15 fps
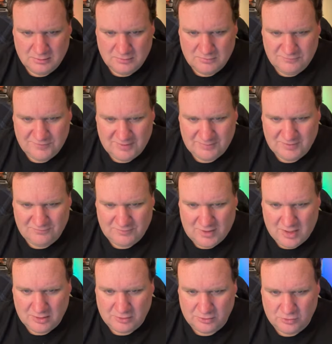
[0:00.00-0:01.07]
A family
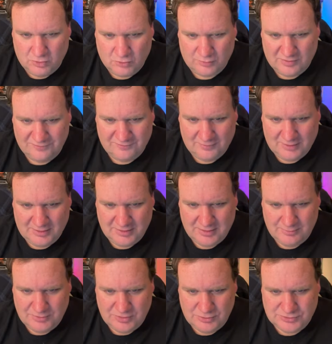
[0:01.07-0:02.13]
vlogger who horrifically
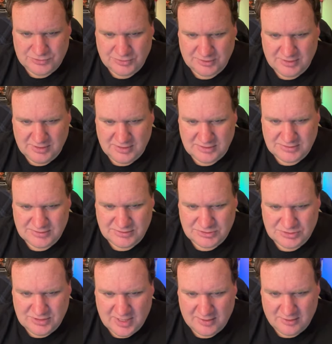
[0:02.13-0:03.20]
abused her kids.
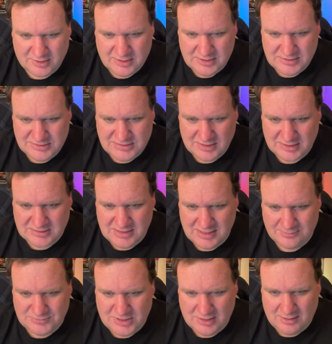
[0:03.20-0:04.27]
She had her kids duct
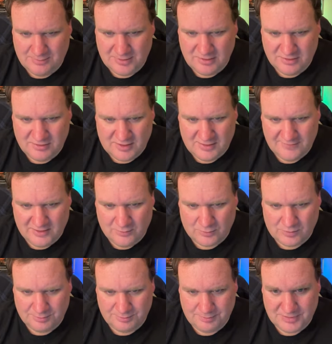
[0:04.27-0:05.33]
taped up and thought they were
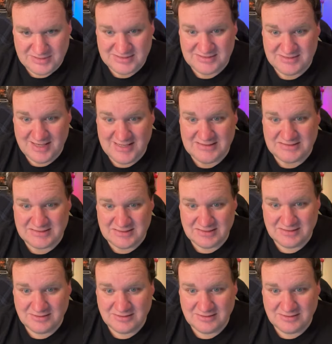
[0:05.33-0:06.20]
possessed.